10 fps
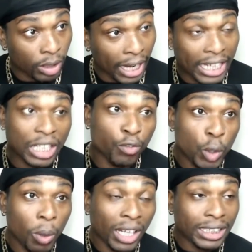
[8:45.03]
And if
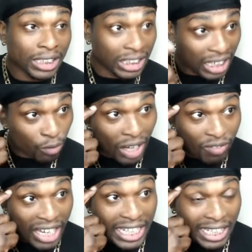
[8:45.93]
you understand, if you have
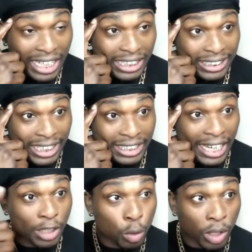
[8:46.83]
any kind of sense
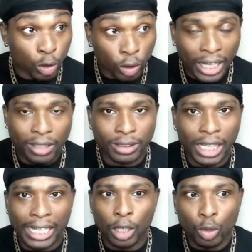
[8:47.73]
and you can look
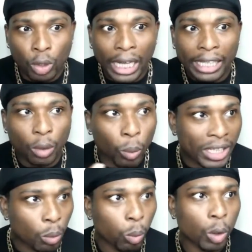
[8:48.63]
outside and look at the way
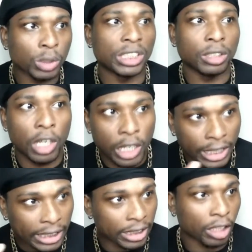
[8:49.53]
the world is
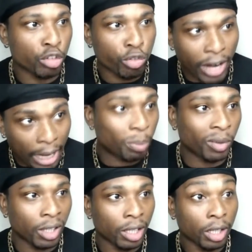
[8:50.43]
turning to crap,
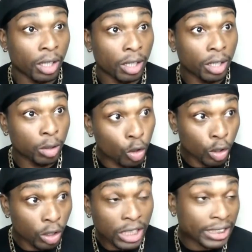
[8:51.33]
you're
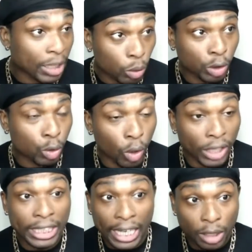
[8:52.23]
gonna tell your daughter,
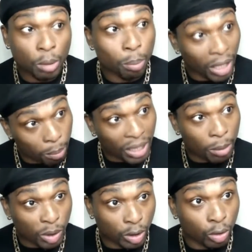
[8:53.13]
yeah, you better be
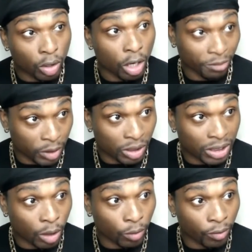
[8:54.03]
able to look after
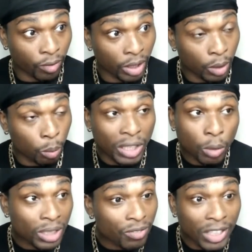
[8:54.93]
yourself. We
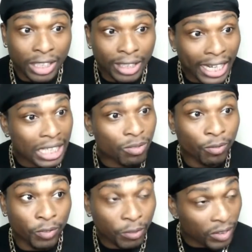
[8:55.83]
don't live in the
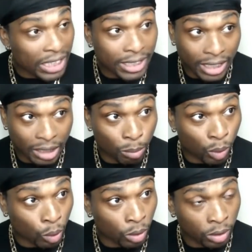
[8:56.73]
1950s anymore.